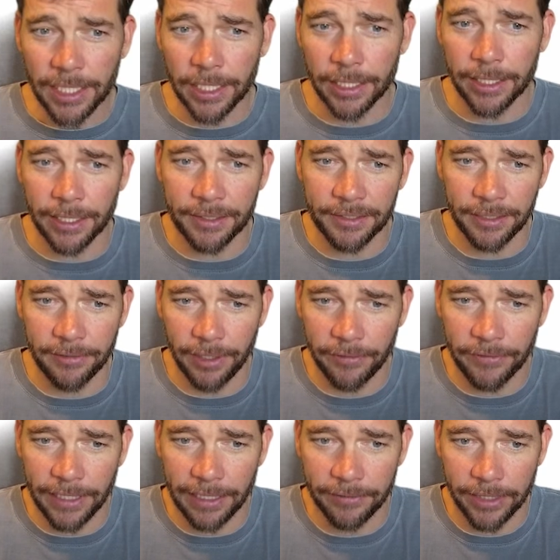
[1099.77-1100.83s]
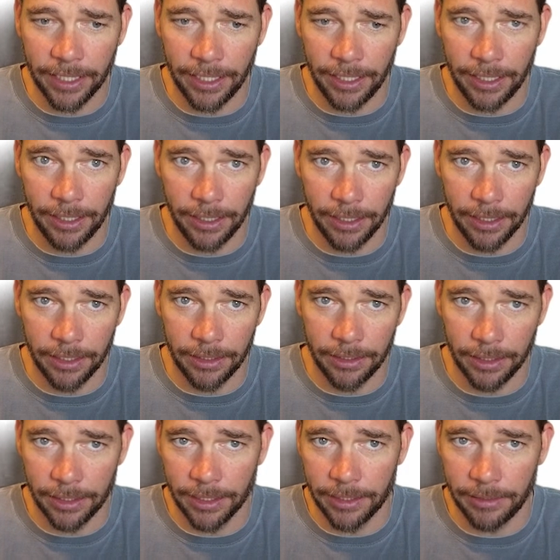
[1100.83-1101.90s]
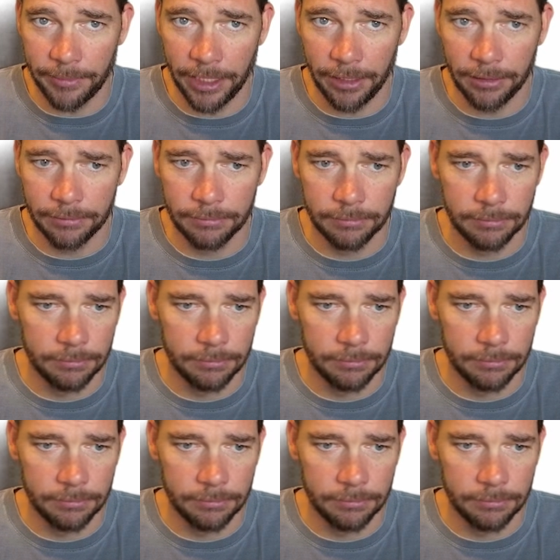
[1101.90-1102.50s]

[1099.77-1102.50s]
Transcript: It costs $75K in economy.